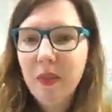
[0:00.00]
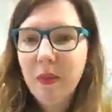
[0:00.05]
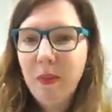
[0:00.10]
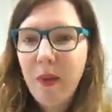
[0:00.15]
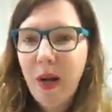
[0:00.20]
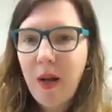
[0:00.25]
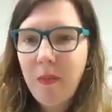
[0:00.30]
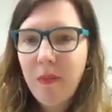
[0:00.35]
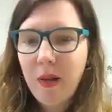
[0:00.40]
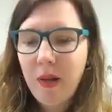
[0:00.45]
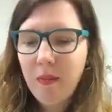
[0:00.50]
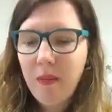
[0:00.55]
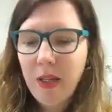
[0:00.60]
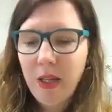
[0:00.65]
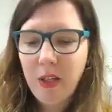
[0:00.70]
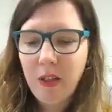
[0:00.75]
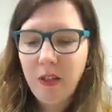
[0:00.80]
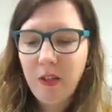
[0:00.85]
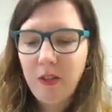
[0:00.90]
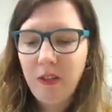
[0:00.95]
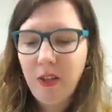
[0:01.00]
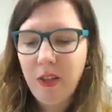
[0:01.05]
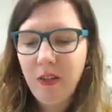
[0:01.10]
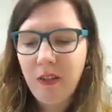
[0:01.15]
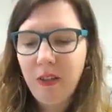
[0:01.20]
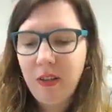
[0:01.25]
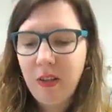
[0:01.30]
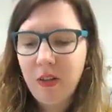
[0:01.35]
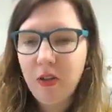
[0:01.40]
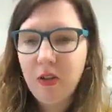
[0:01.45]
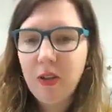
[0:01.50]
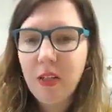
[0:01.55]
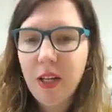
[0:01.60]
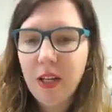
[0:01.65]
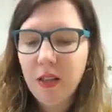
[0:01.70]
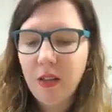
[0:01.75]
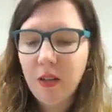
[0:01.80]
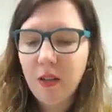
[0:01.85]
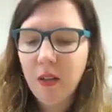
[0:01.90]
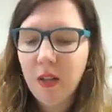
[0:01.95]
your pom pom maker, you'll see there's a little
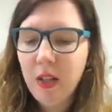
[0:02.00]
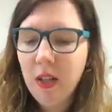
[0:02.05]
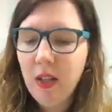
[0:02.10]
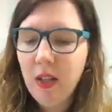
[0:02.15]
channel